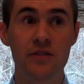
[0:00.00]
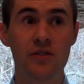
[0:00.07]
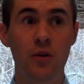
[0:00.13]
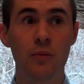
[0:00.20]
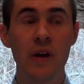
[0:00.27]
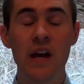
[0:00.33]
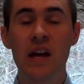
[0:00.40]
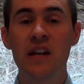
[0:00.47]

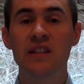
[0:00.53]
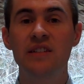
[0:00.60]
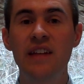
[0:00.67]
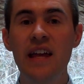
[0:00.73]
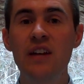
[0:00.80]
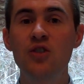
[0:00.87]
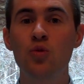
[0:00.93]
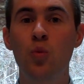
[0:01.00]
So
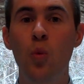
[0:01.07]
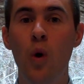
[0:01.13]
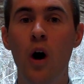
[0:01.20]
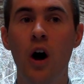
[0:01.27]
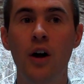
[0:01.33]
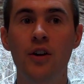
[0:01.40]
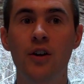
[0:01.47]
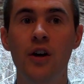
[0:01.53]
stage
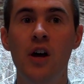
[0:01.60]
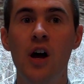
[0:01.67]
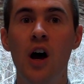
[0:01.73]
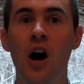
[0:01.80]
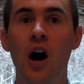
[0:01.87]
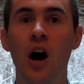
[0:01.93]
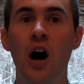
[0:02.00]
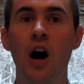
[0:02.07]
1
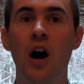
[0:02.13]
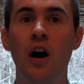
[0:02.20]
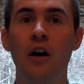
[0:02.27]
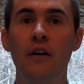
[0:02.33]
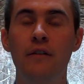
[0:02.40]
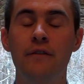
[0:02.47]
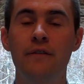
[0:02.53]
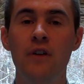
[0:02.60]

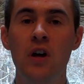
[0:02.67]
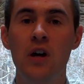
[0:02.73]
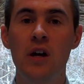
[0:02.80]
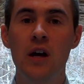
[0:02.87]
of